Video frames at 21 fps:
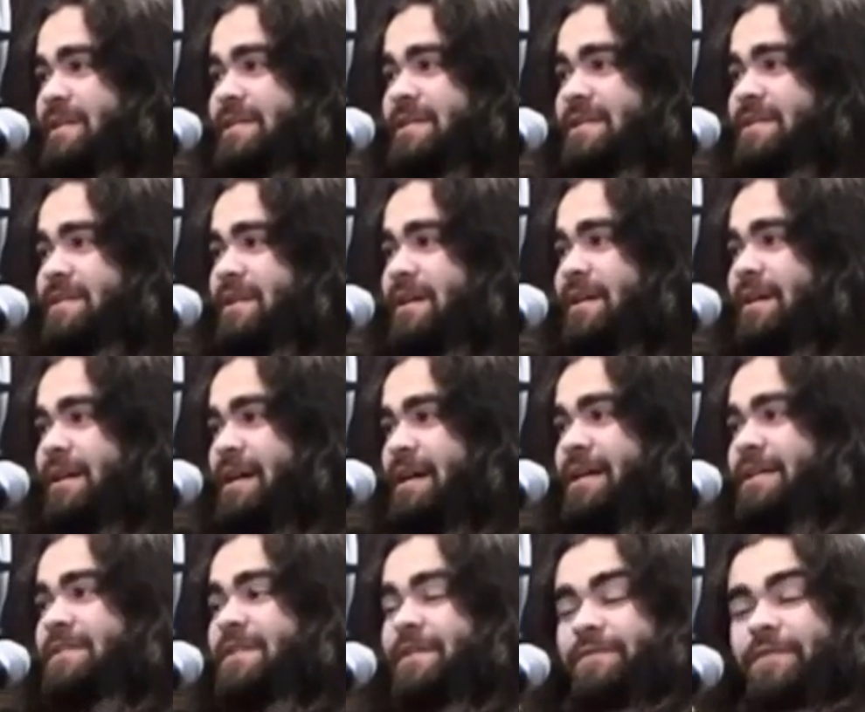This is the
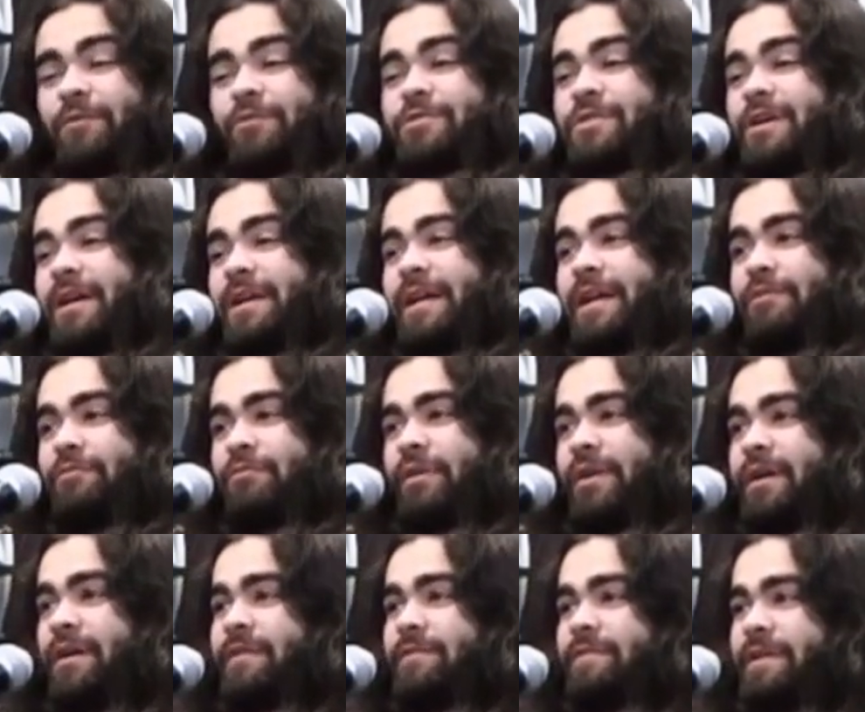stuff that we're trying to get
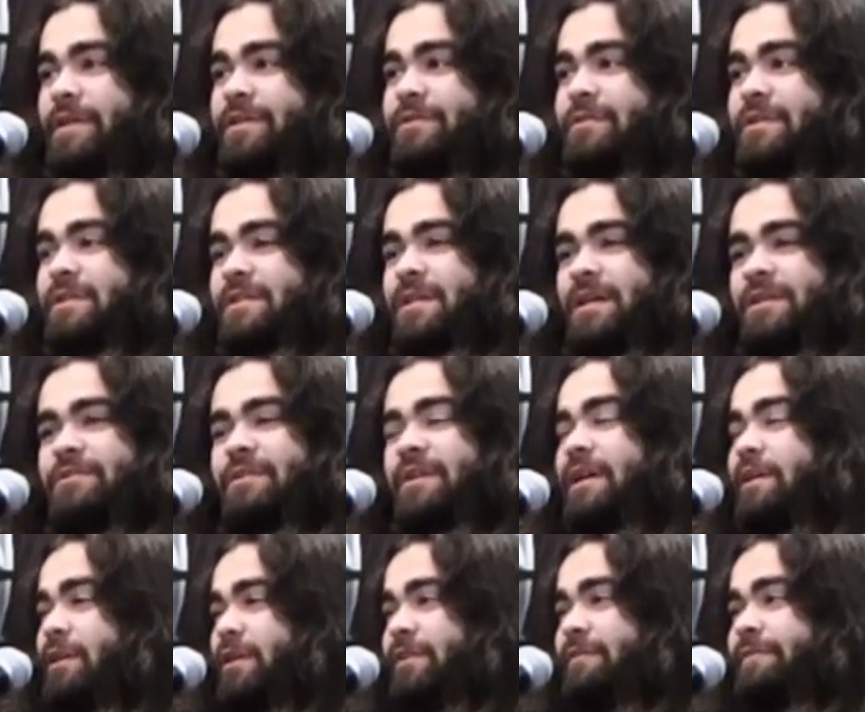rid of, and you just you
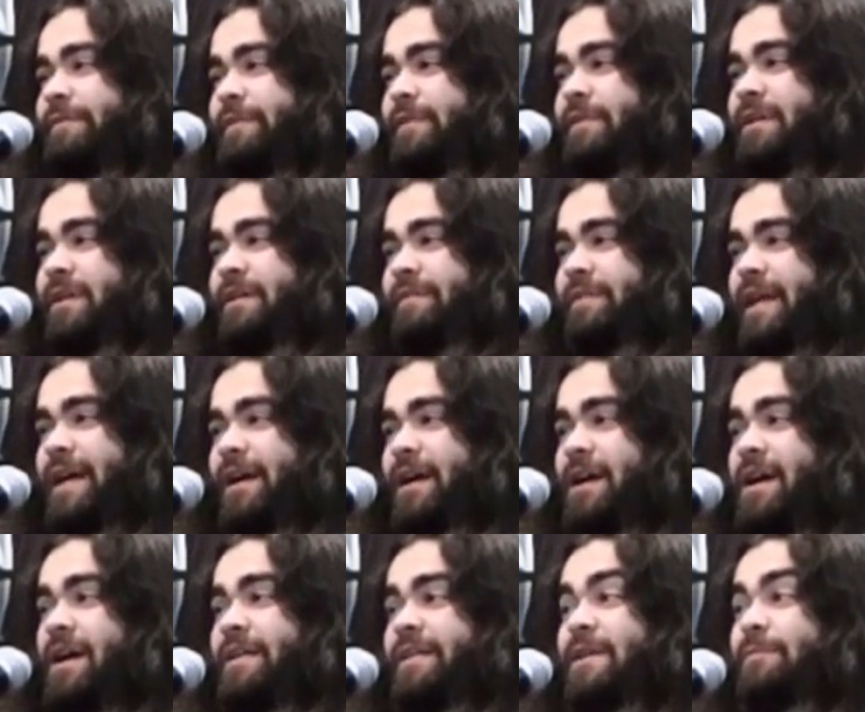get a good feeling of like
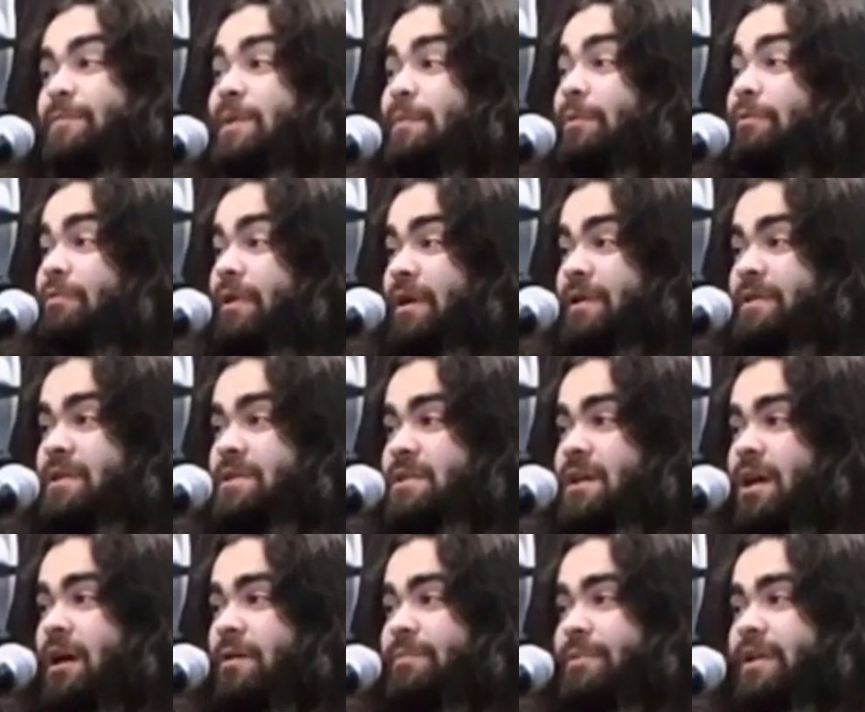the people running the shop.